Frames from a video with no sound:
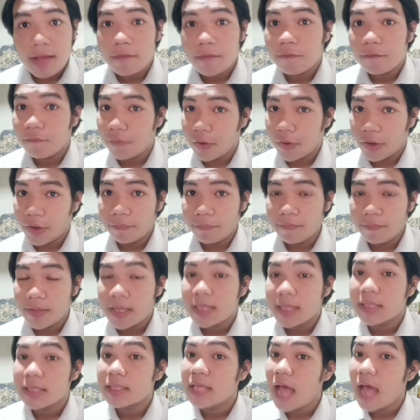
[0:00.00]
Verb,
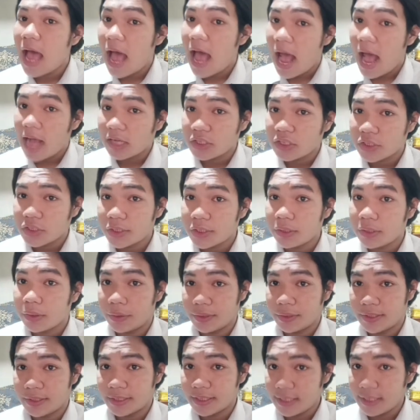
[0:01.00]
the action
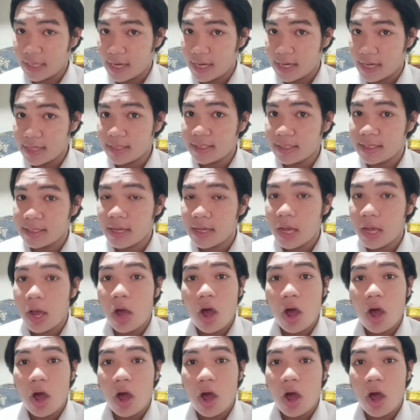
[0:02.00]
or state.